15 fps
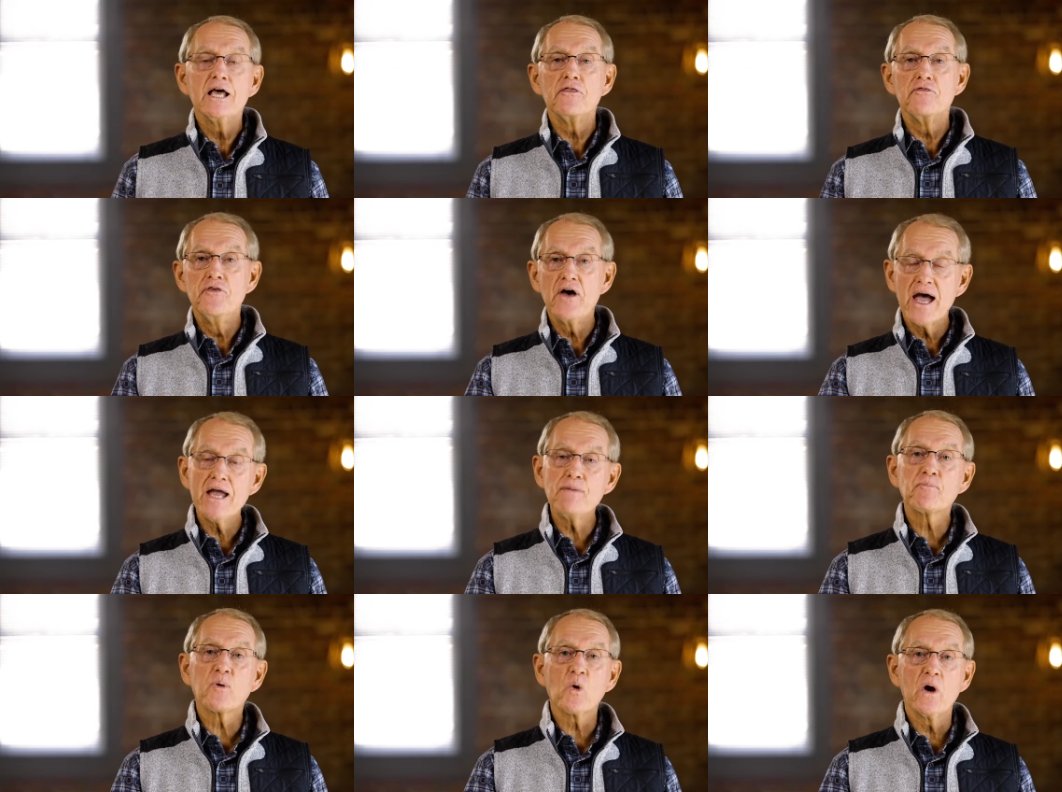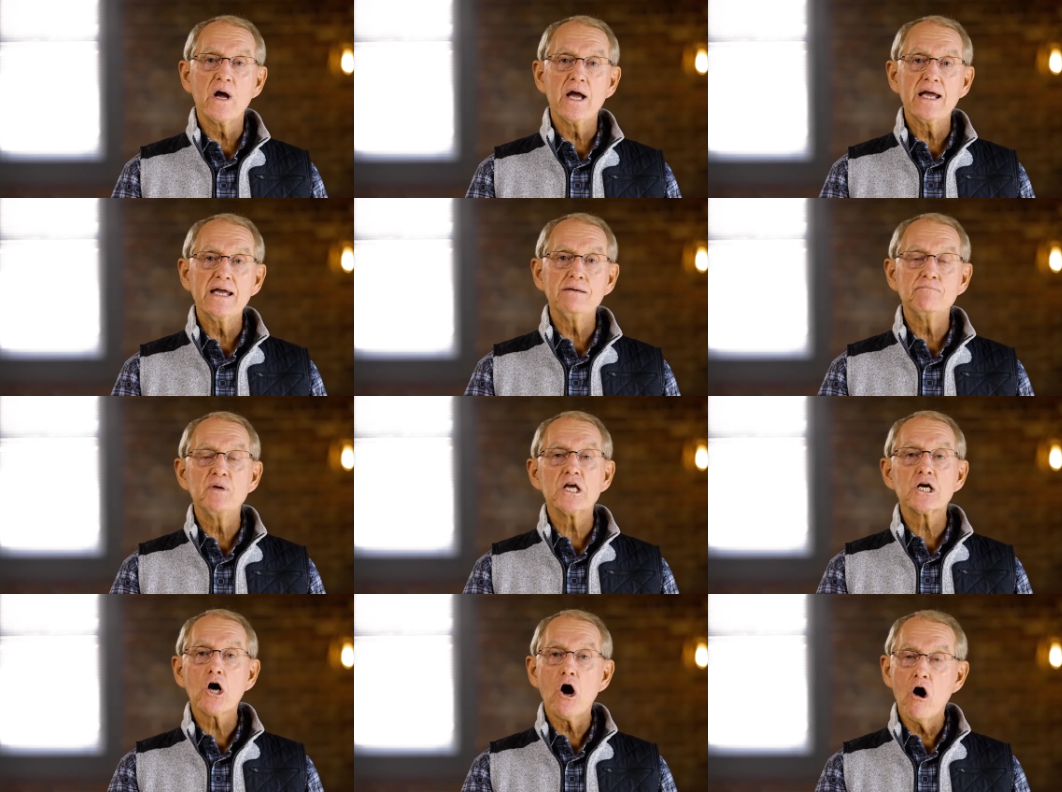They prayed
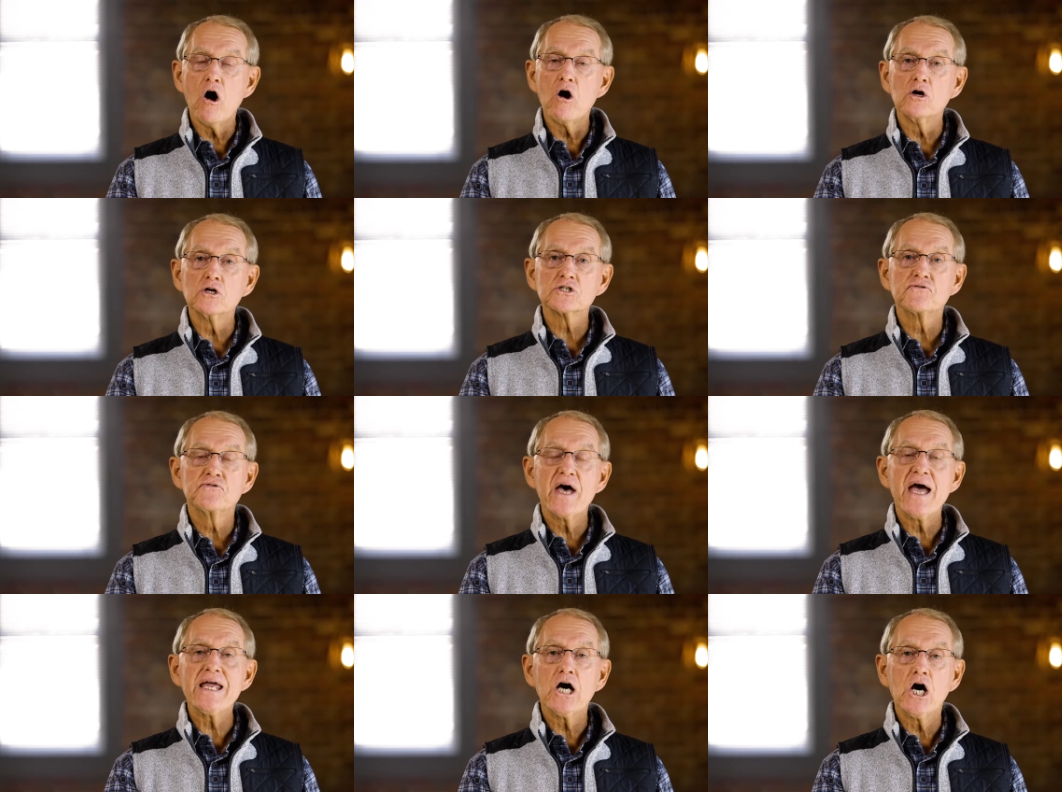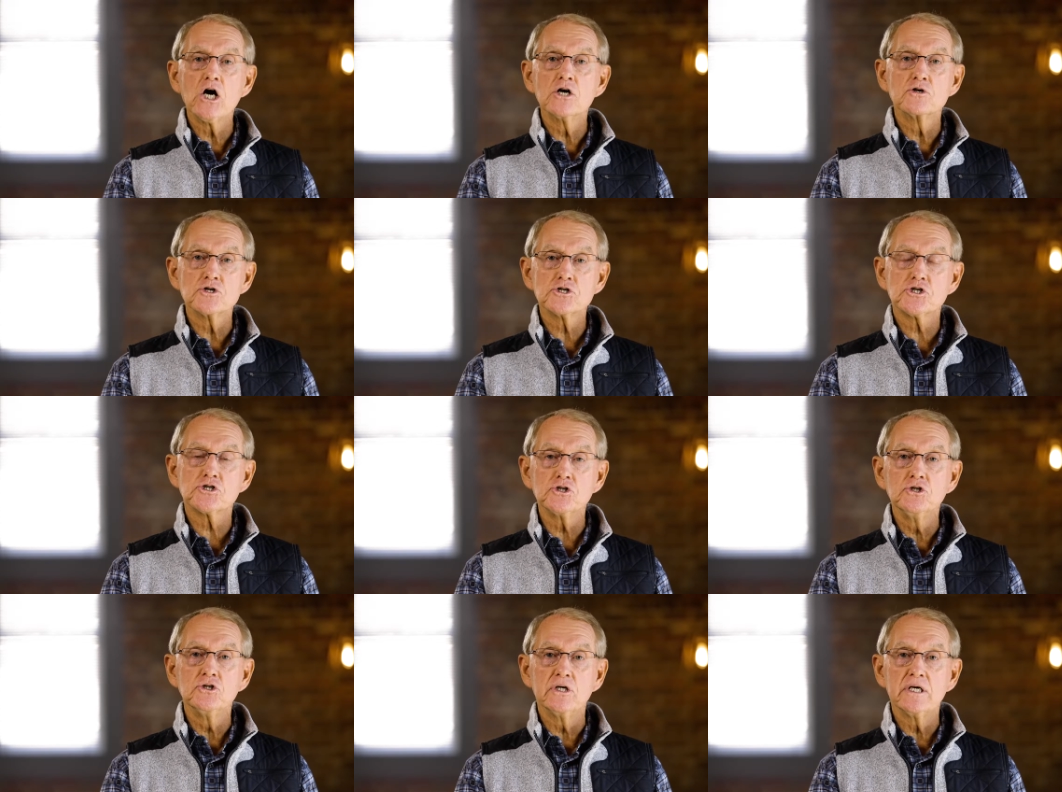because they
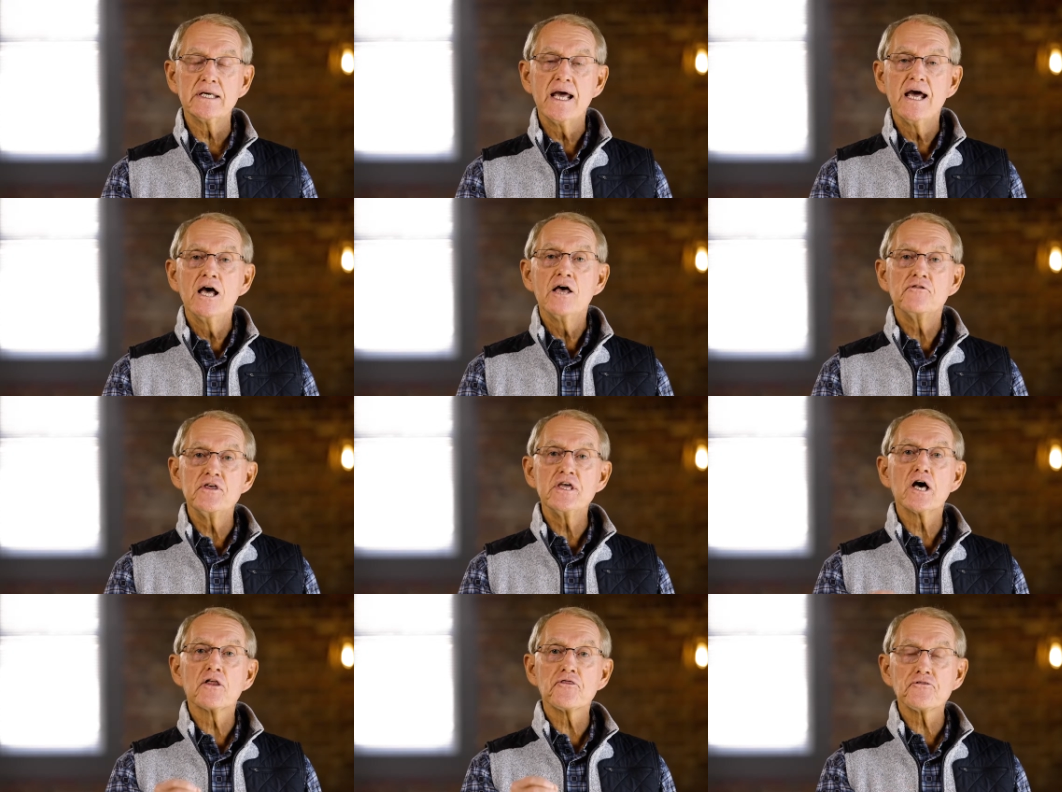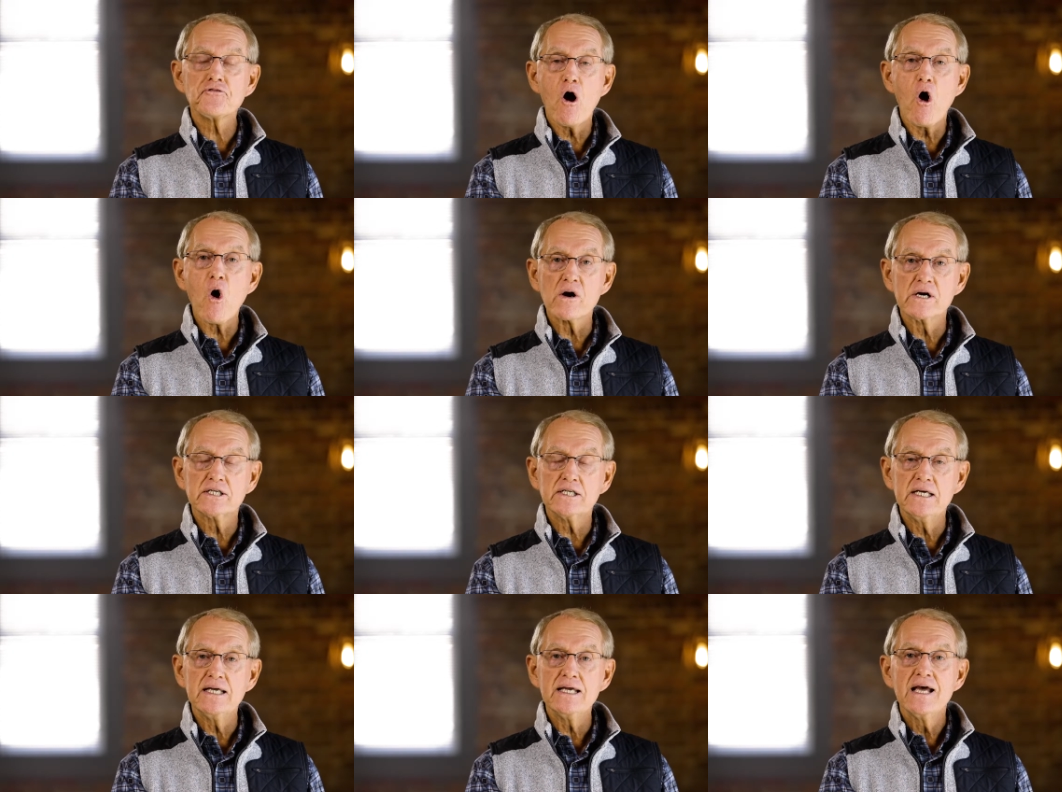understood the
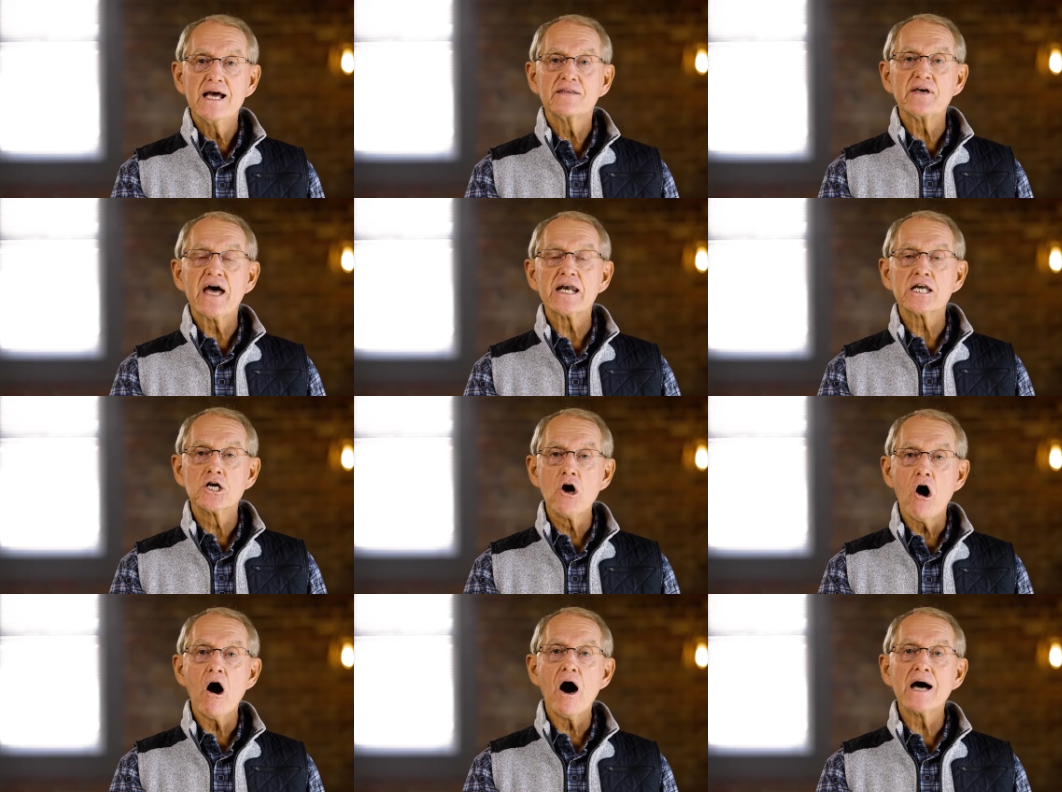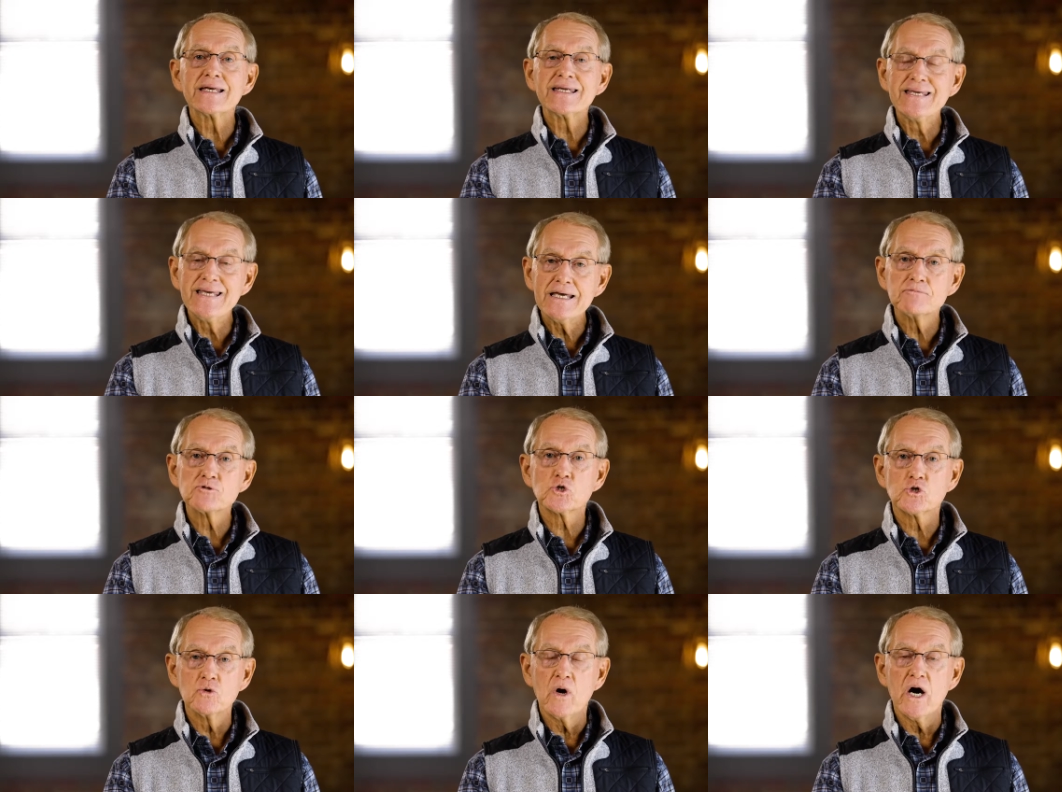authority that God
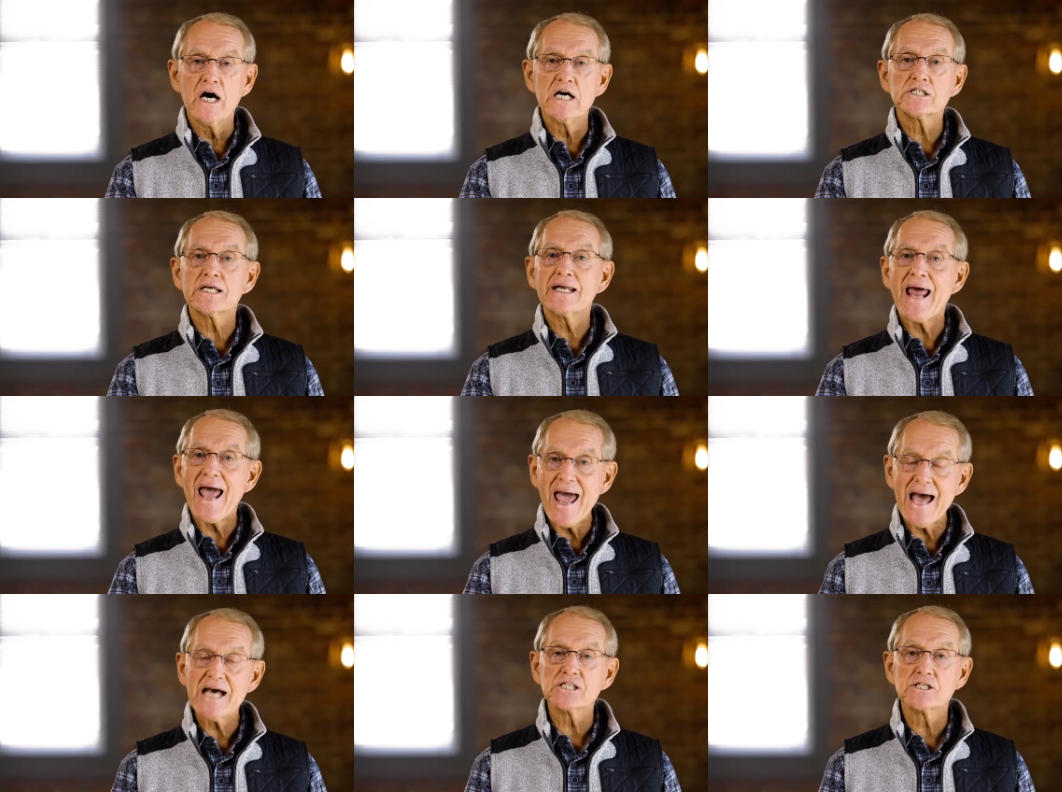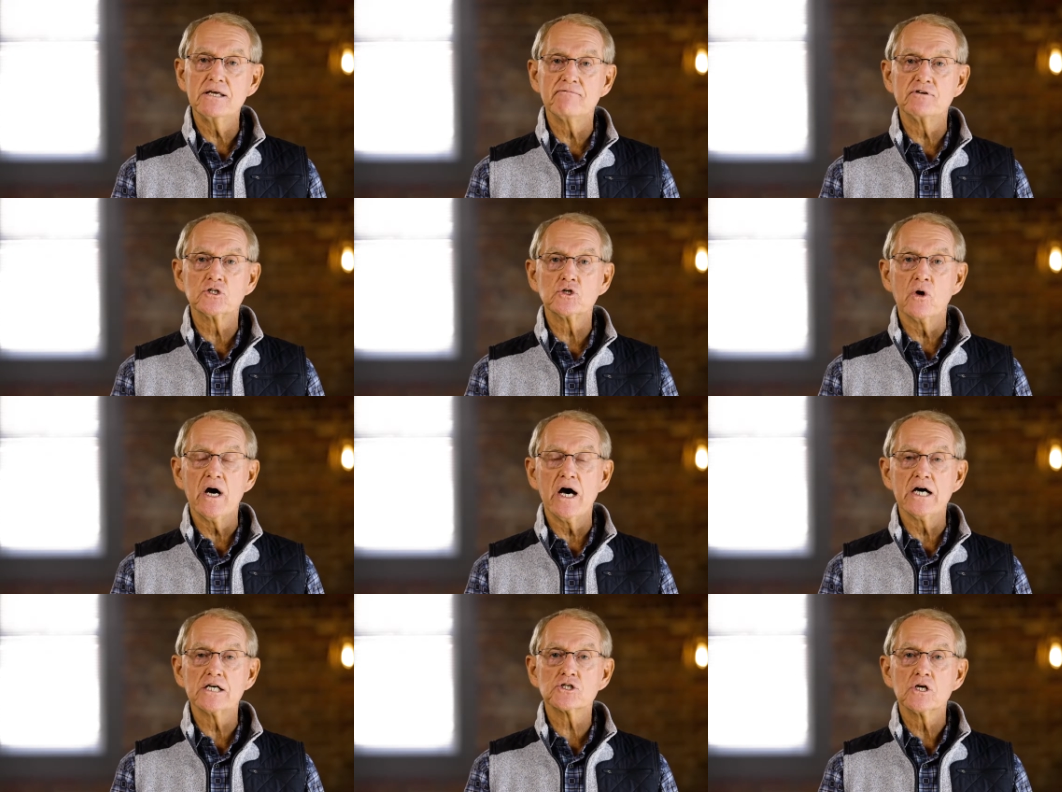gives to us and has given to
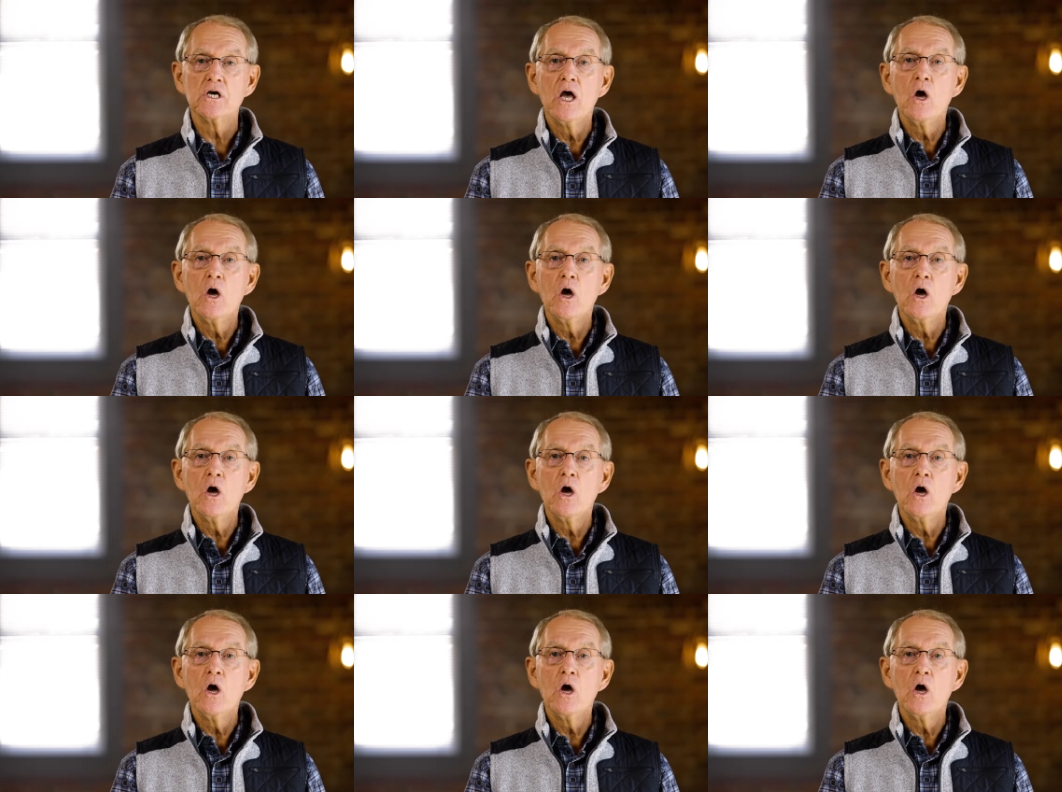us